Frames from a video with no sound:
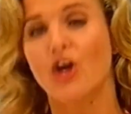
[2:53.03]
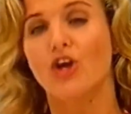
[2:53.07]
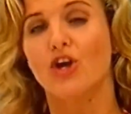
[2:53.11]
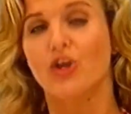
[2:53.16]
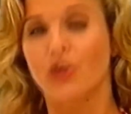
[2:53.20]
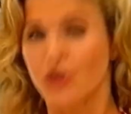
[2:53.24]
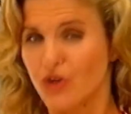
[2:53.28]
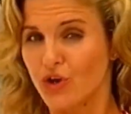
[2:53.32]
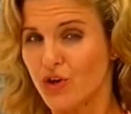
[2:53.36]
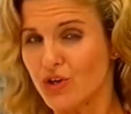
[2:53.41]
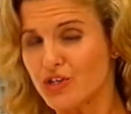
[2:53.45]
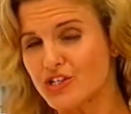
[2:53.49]
You
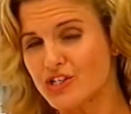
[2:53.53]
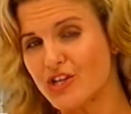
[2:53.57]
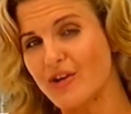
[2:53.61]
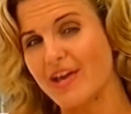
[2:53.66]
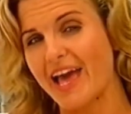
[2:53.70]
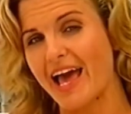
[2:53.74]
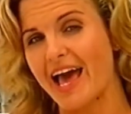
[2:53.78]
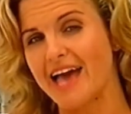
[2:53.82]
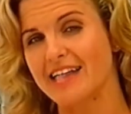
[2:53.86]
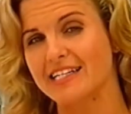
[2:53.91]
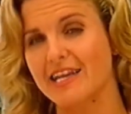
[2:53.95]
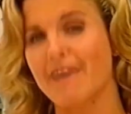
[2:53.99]
can also
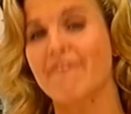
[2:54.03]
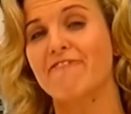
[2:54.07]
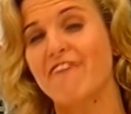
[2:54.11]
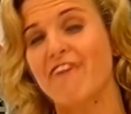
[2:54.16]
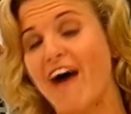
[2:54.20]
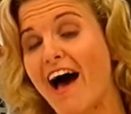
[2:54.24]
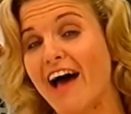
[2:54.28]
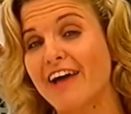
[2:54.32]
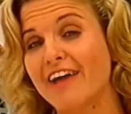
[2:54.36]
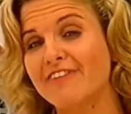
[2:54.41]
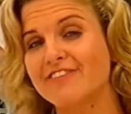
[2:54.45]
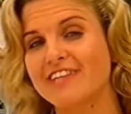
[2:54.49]
get a
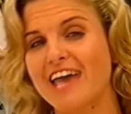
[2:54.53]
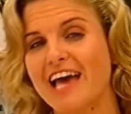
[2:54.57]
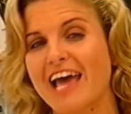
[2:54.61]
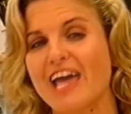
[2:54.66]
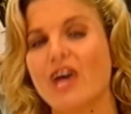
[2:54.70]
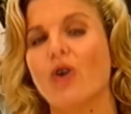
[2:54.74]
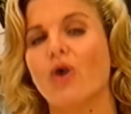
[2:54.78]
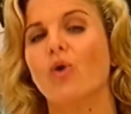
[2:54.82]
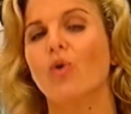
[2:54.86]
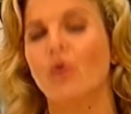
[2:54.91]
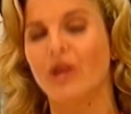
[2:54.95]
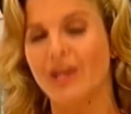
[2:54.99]
five-day
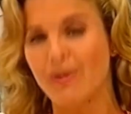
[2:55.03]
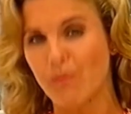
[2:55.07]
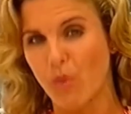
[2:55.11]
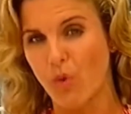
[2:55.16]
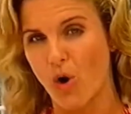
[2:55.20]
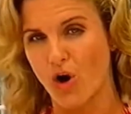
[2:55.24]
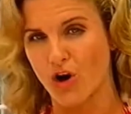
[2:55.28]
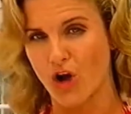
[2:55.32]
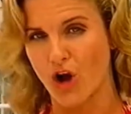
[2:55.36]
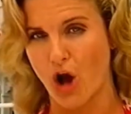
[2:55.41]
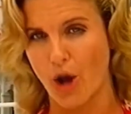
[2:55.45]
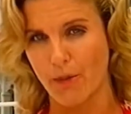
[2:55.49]

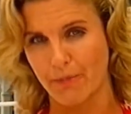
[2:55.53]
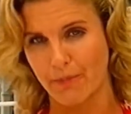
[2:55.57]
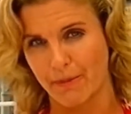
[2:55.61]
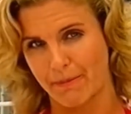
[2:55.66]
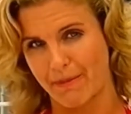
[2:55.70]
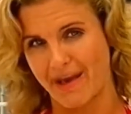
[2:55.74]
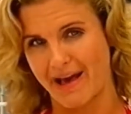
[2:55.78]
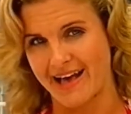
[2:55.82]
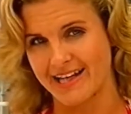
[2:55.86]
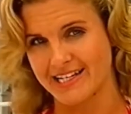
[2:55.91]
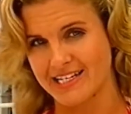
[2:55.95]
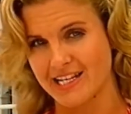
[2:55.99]
all-in-one hopper
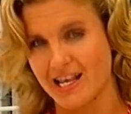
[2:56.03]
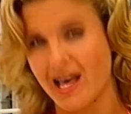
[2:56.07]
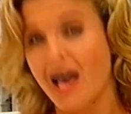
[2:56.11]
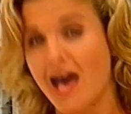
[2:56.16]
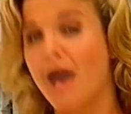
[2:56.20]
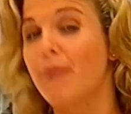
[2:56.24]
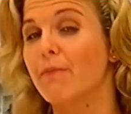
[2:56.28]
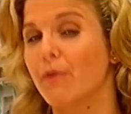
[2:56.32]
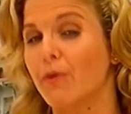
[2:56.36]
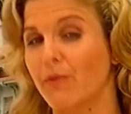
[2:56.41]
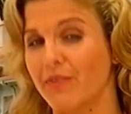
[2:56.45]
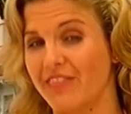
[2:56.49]

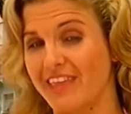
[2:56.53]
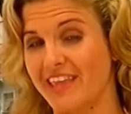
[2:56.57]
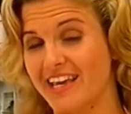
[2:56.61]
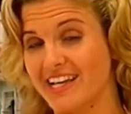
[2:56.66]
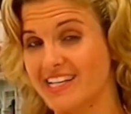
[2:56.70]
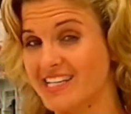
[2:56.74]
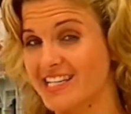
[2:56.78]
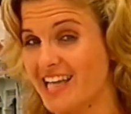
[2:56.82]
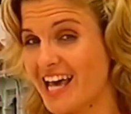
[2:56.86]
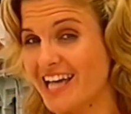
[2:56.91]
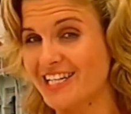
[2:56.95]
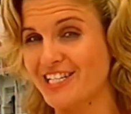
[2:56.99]
pass, but with the
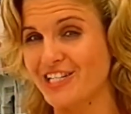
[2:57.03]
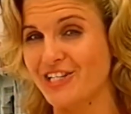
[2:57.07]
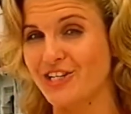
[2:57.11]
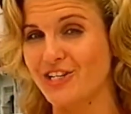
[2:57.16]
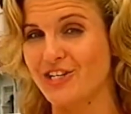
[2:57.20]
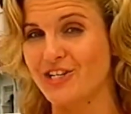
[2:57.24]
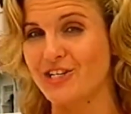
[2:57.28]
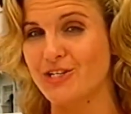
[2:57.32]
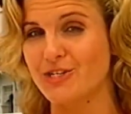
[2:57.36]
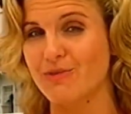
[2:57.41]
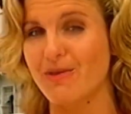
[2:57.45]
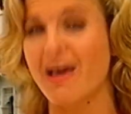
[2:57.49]
exciting
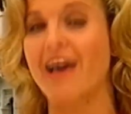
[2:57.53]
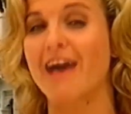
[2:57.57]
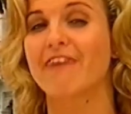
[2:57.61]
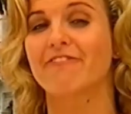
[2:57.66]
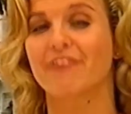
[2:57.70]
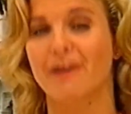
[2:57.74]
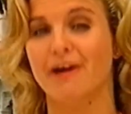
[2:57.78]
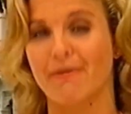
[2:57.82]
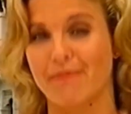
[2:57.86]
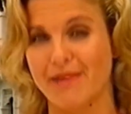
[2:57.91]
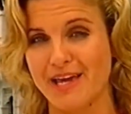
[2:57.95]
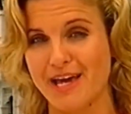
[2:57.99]
news we have
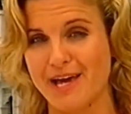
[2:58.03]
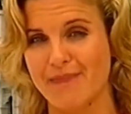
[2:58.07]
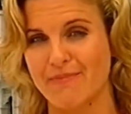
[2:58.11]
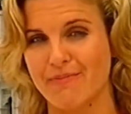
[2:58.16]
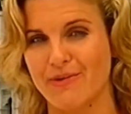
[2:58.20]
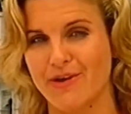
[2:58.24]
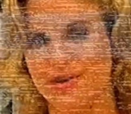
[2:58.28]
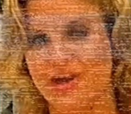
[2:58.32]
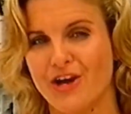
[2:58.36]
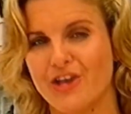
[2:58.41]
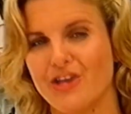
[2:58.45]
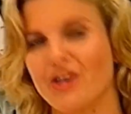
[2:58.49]
coming up,
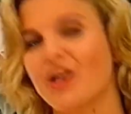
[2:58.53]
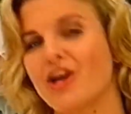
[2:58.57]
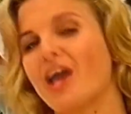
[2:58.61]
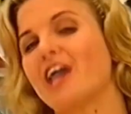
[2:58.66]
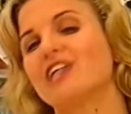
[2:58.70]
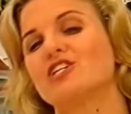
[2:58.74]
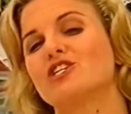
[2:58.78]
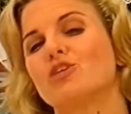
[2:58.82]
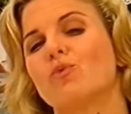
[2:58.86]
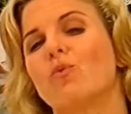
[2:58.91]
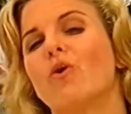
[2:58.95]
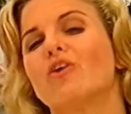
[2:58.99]
you're
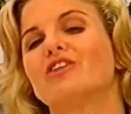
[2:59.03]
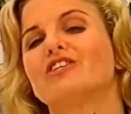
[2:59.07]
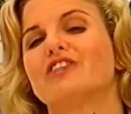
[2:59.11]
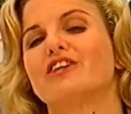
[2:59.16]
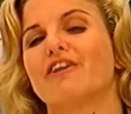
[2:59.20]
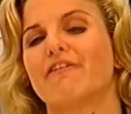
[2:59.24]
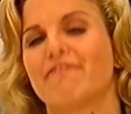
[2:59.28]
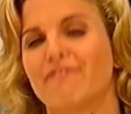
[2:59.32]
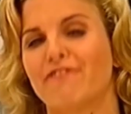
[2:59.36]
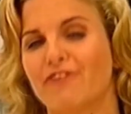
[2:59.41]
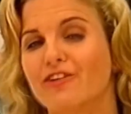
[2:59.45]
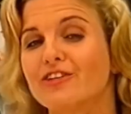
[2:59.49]
going to want
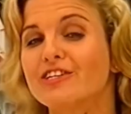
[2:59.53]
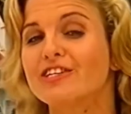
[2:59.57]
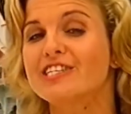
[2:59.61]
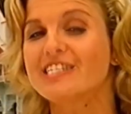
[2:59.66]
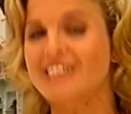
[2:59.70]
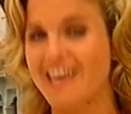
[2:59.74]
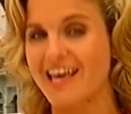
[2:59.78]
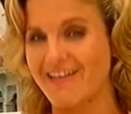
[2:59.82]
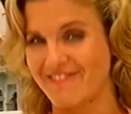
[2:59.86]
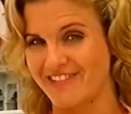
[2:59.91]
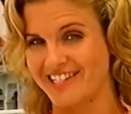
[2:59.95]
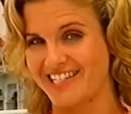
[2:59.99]
a full
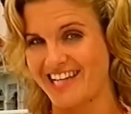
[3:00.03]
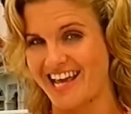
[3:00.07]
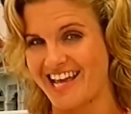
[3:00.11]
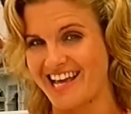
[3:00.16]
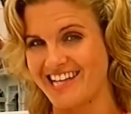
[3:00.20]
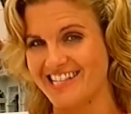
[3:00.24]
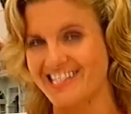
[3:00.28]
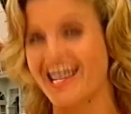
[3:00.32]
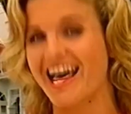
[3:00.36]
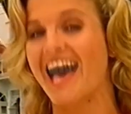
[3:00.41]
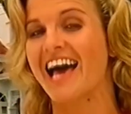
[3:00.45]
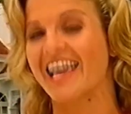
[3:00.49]
seven
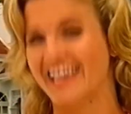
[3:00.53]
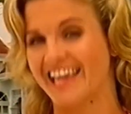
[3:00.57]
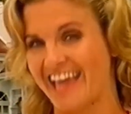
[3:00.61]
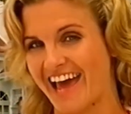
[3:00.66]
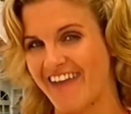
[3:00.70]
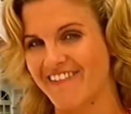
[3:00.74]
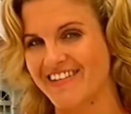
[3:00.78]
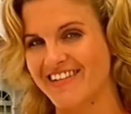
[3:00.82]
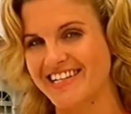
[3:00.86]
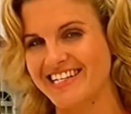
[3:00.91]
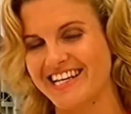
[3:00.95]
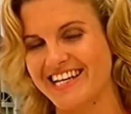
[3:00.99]
days, I
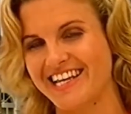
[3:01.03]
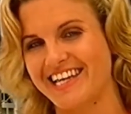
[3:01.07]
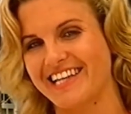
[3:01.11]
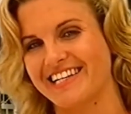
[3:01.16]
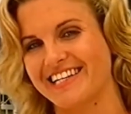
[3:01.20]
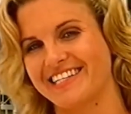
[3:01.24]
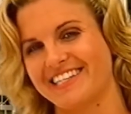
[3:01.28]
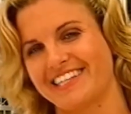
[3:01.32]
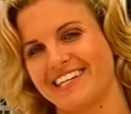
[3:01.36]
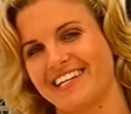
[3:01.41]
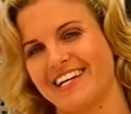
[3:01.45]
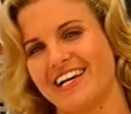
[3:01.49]
guarantee
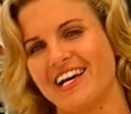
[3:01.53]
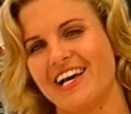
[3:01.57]
it.